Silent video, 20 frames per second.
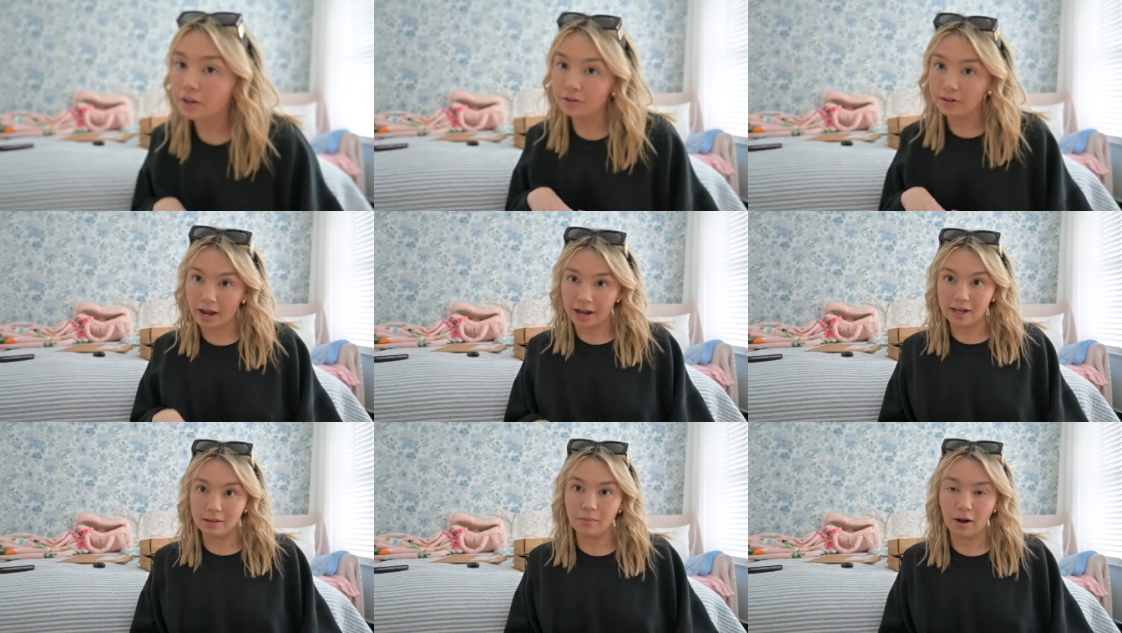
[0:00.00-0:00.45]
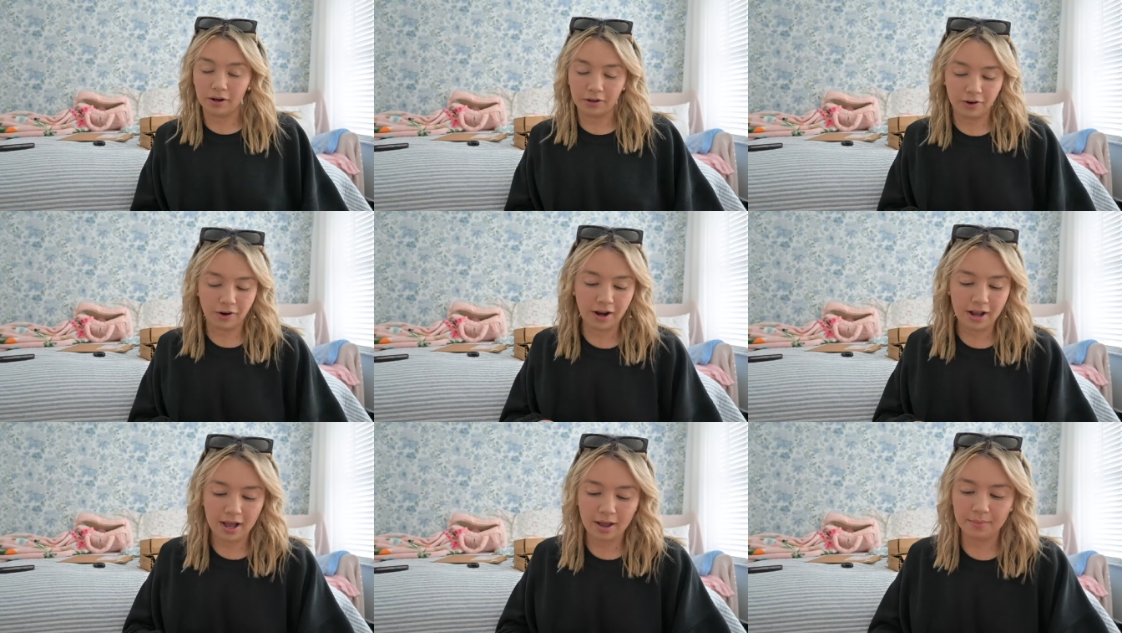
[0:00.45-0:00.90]
United
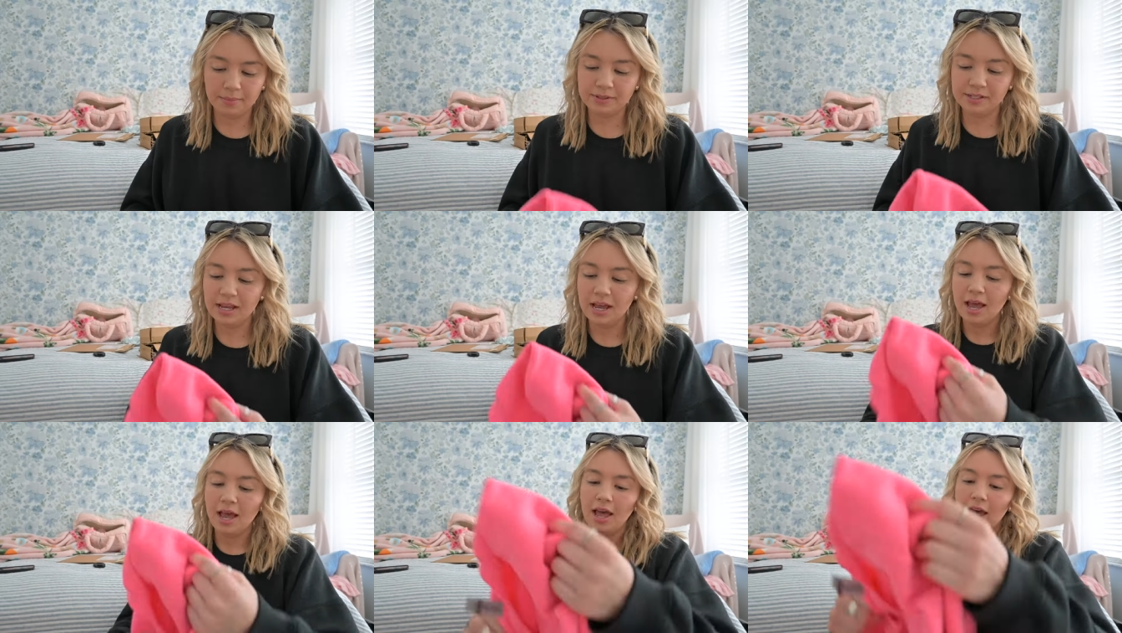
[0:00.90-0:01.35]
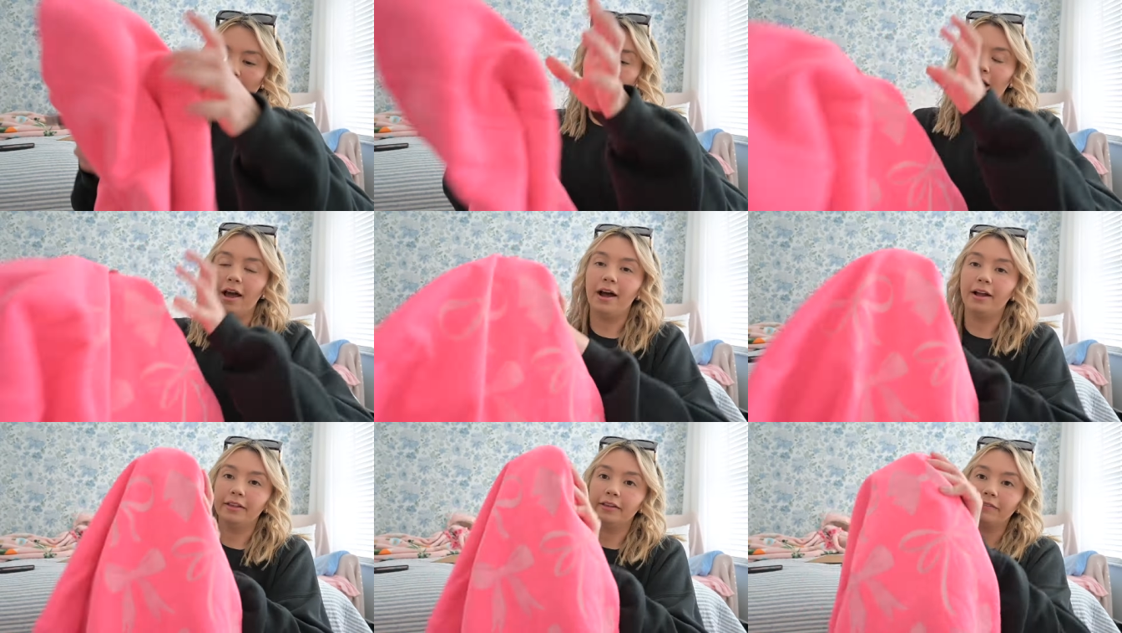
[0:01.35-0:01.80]
Monograms.
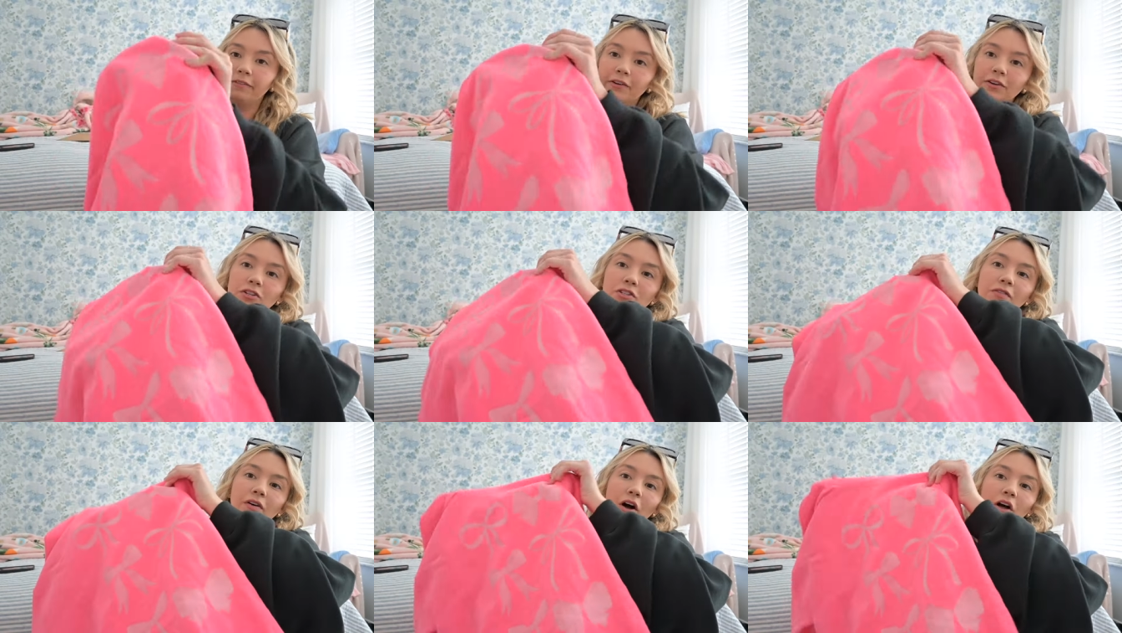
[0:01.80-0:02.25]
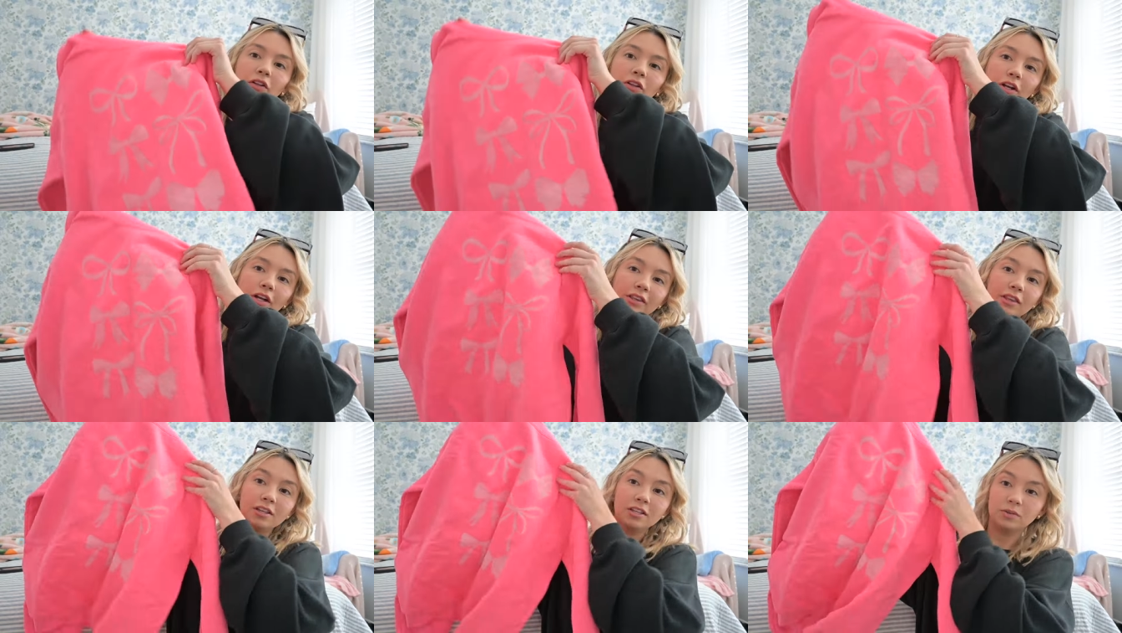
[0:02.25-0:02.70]
And first of all,
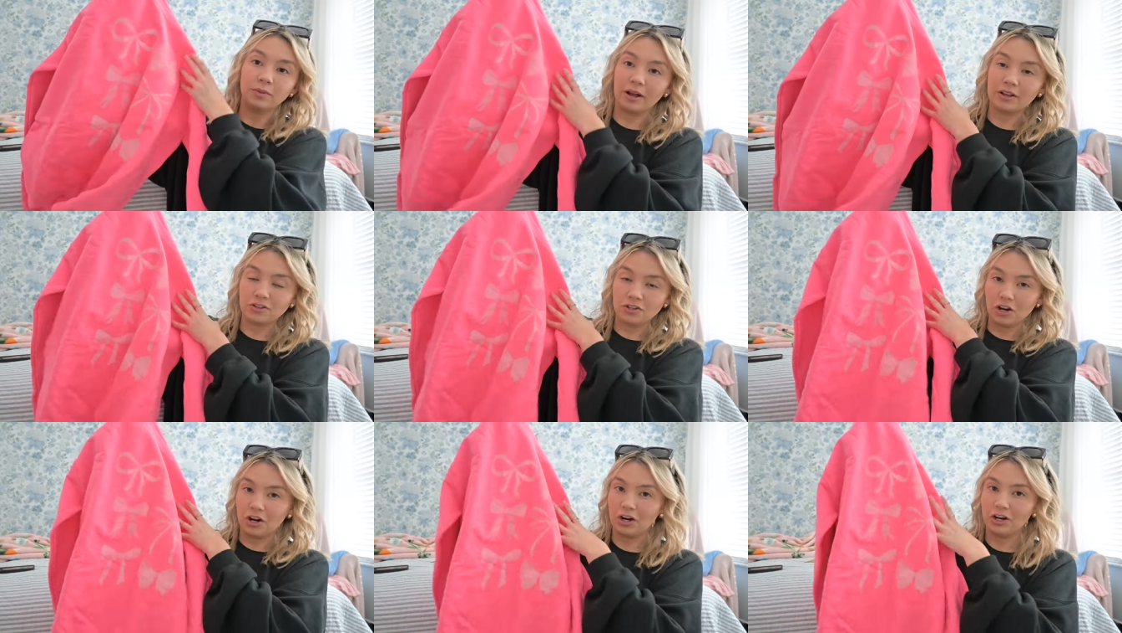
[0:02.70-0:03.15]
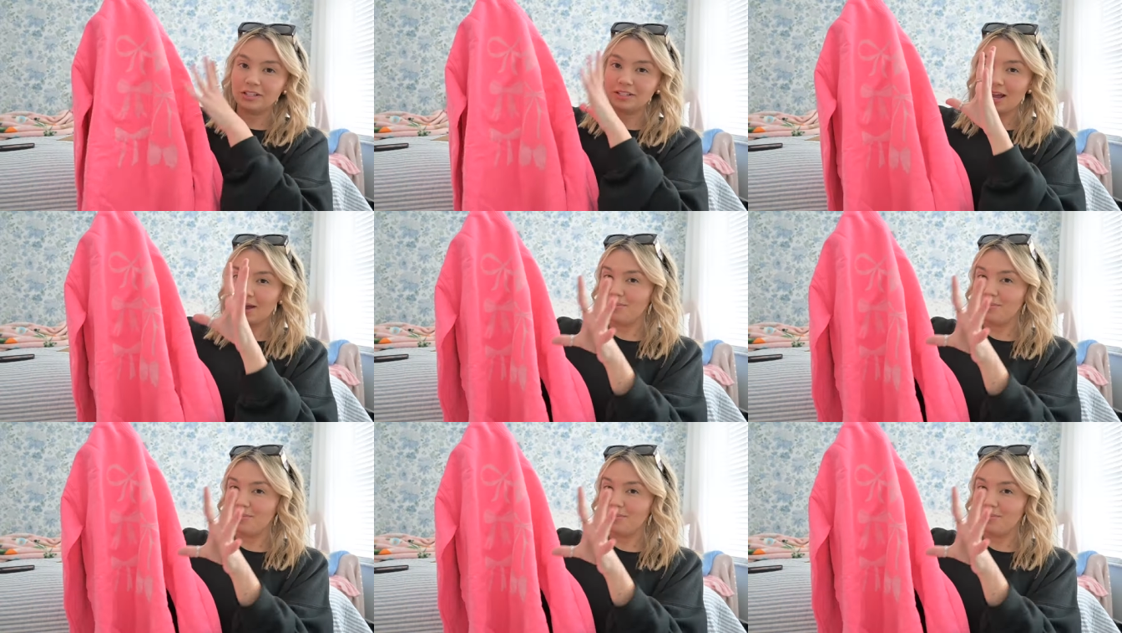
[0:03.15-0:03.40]
look at this sweatshirt.